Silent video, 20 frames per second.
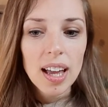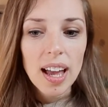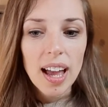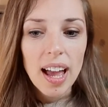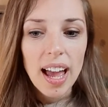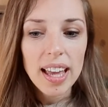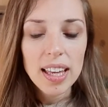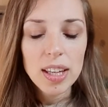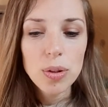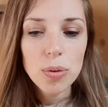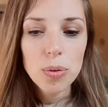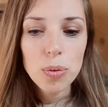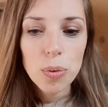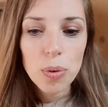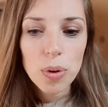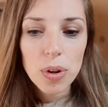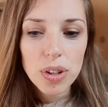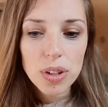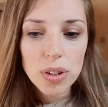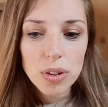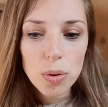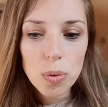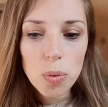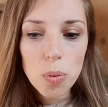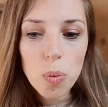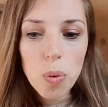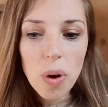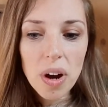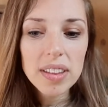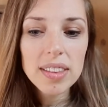And you
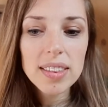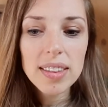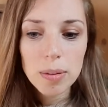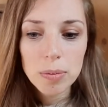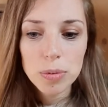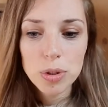want them